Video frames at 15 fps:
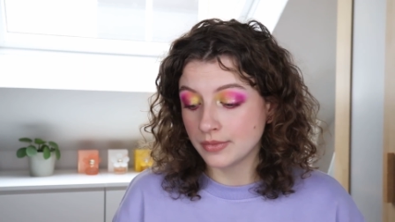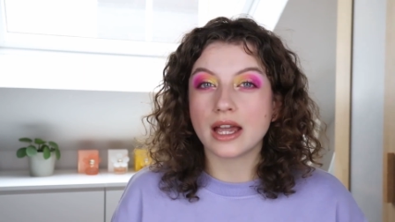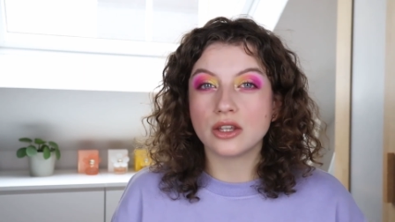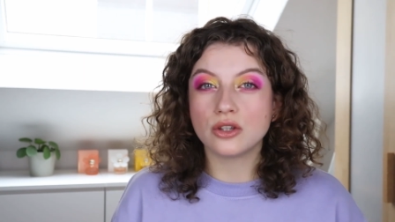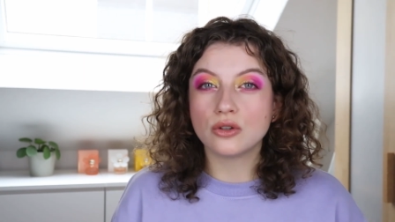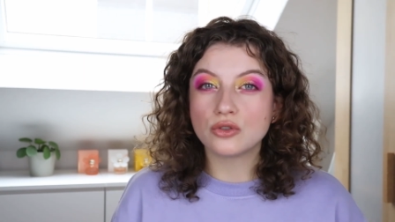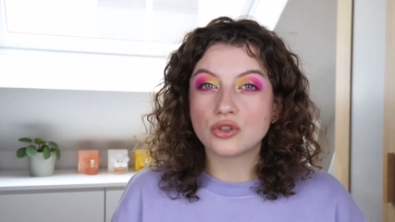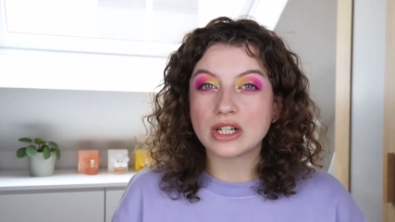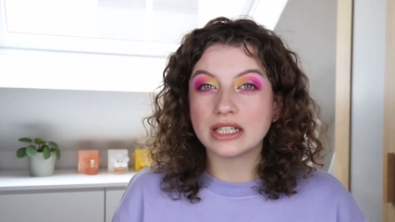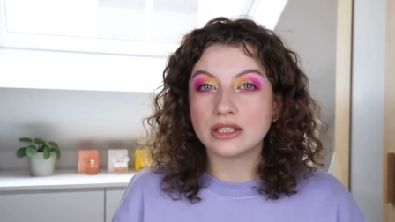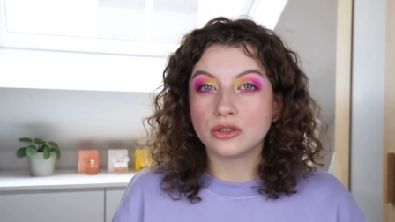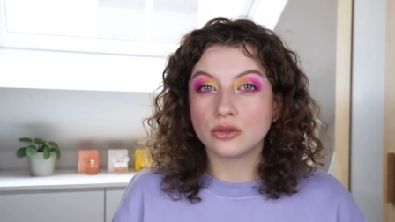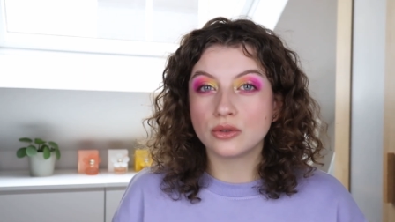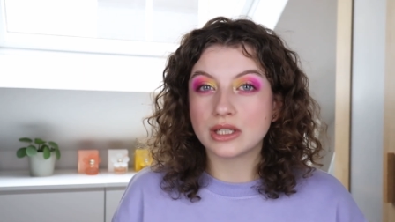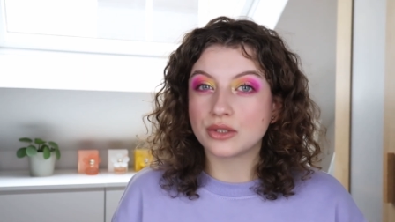I usually
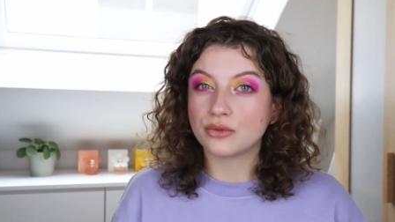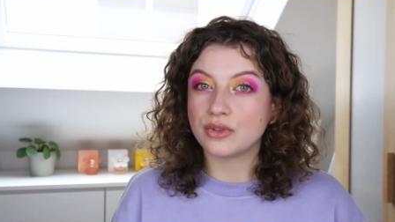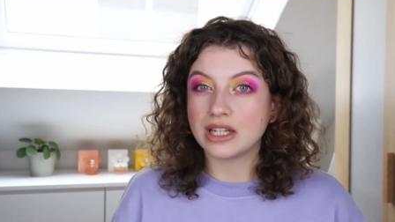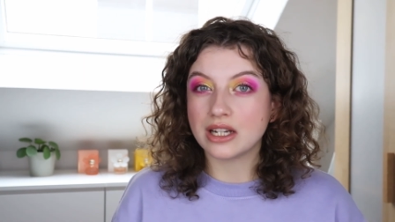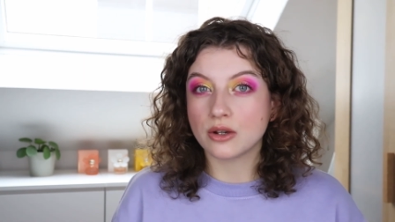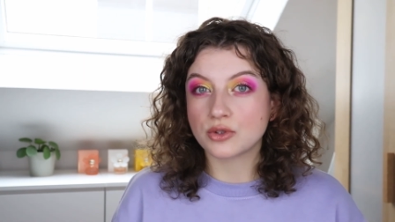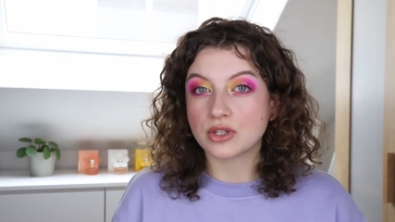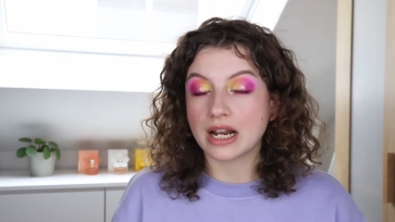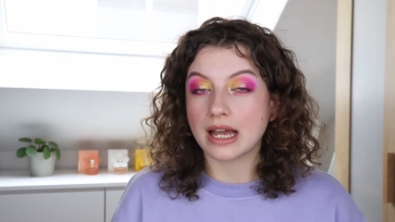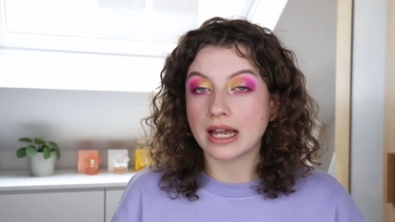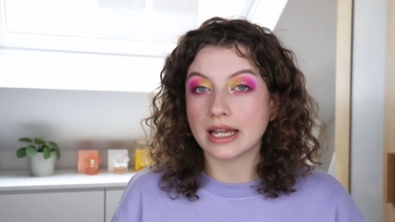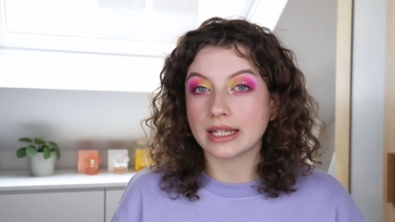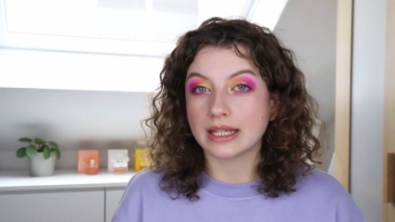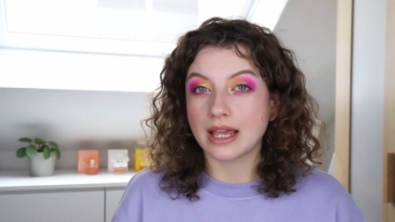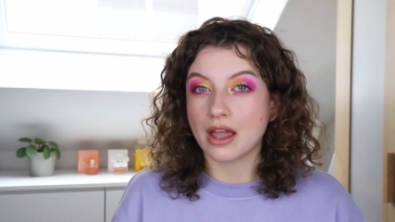do these videos
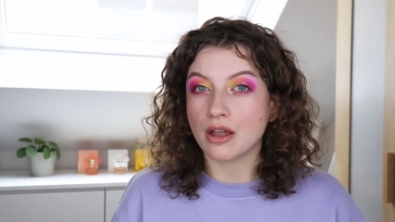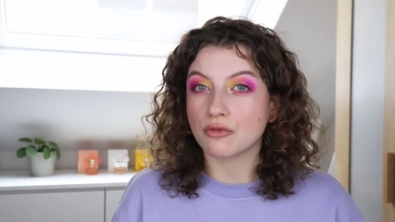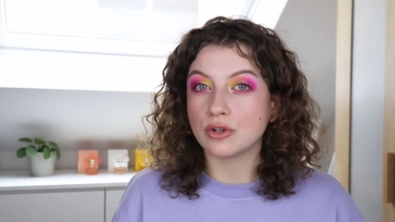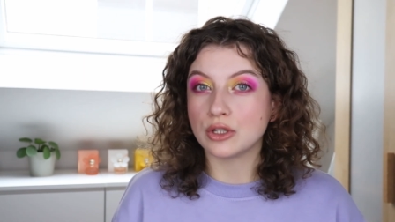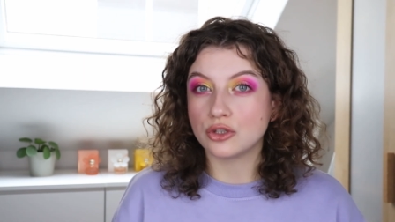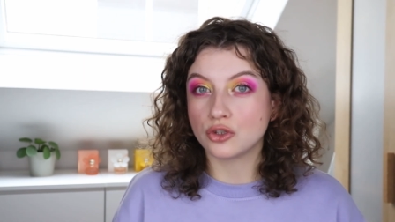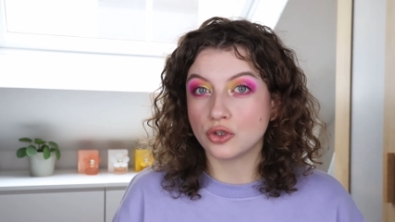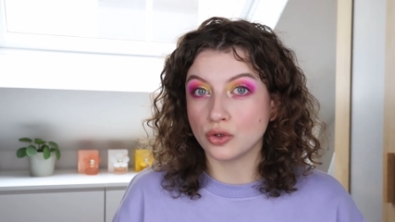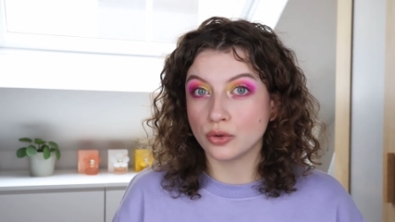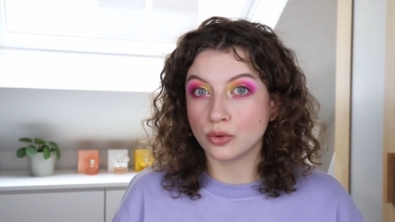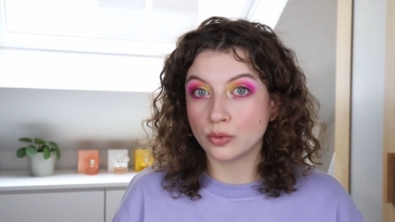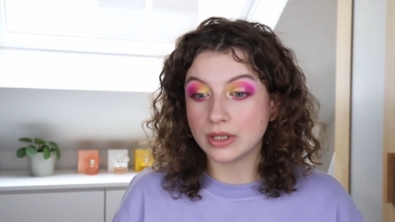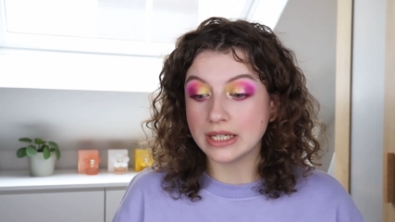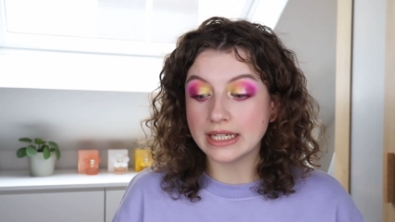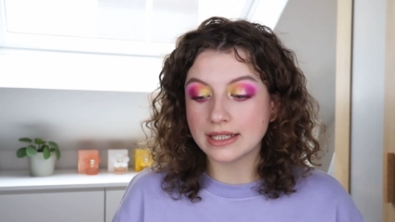like every two
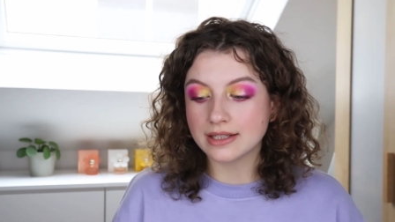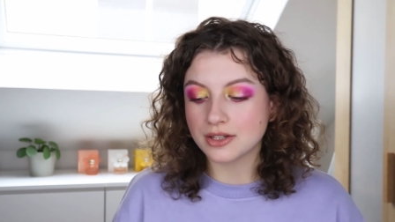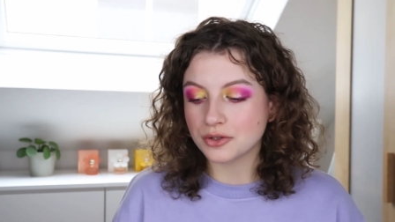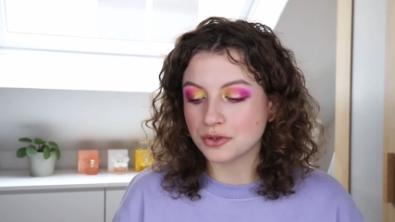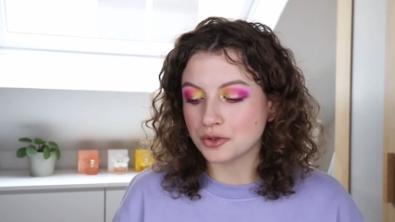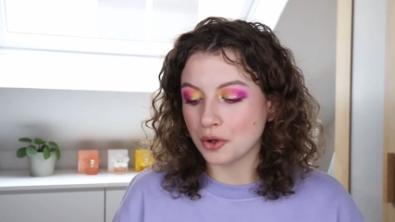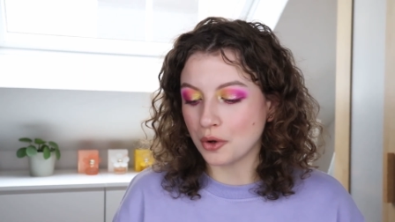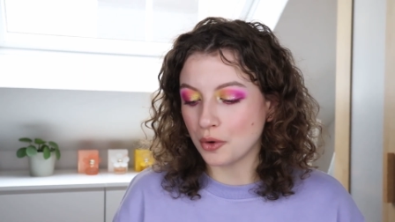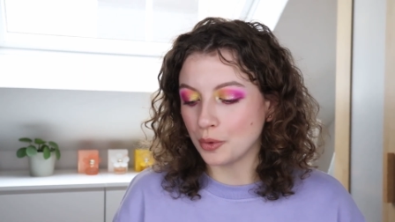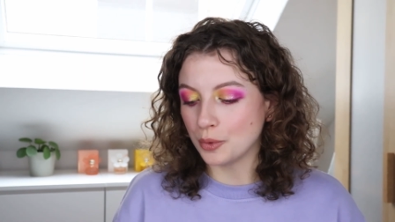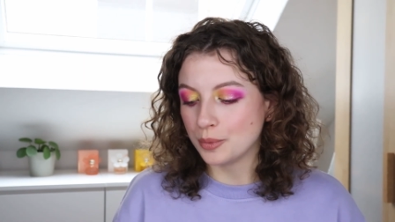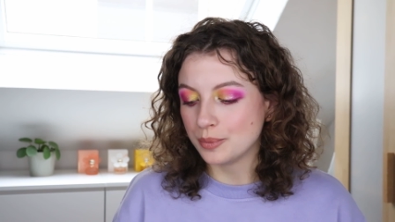weeks, so